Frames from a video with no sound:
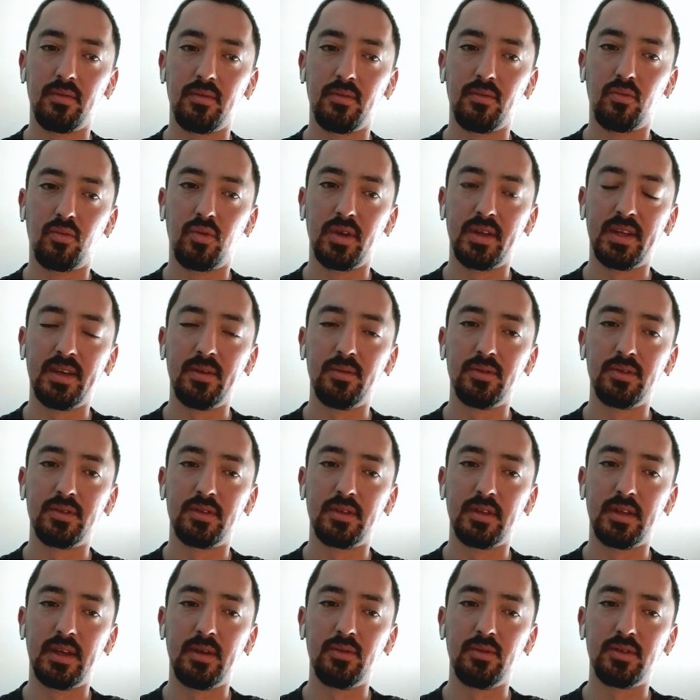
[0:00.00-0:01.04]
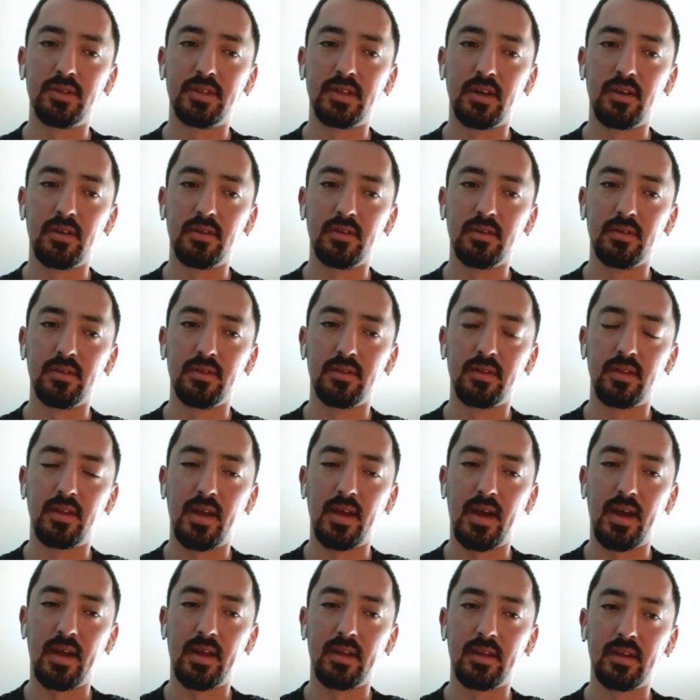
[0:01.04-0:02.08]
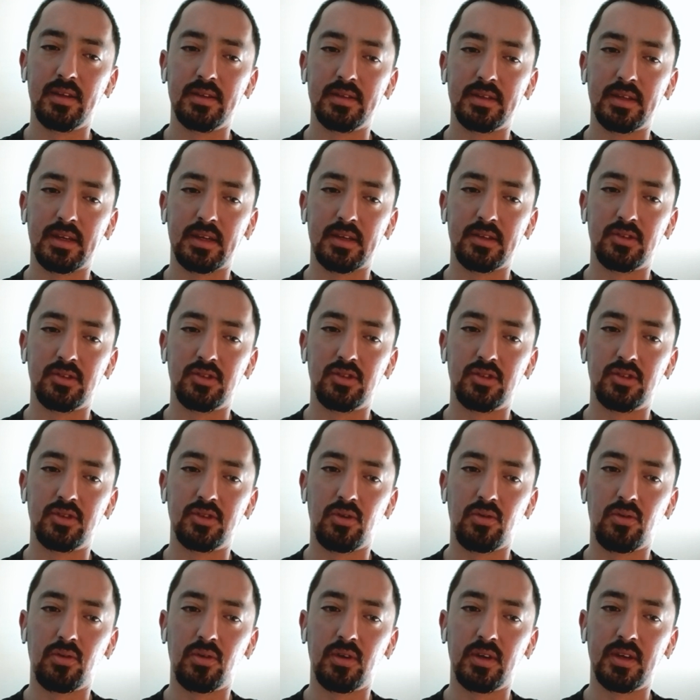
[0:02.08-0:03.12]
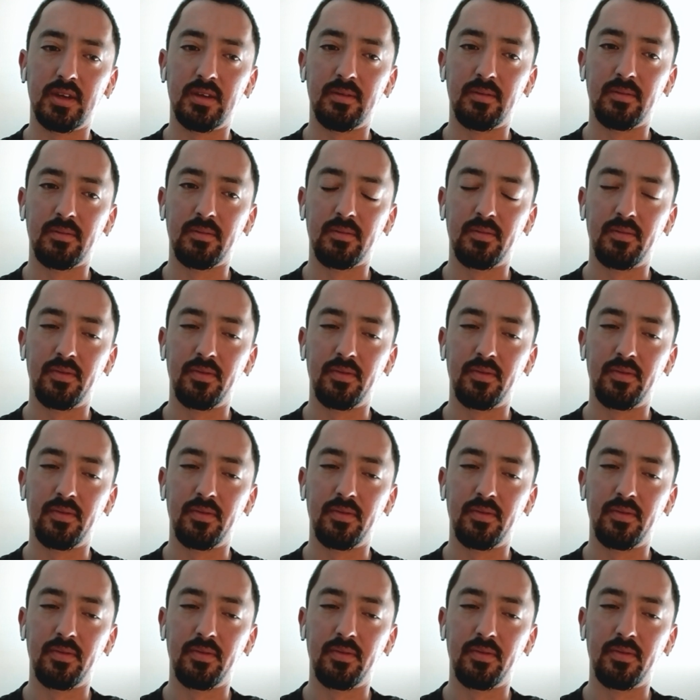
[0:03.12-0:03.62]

When he was telling that, there's like a story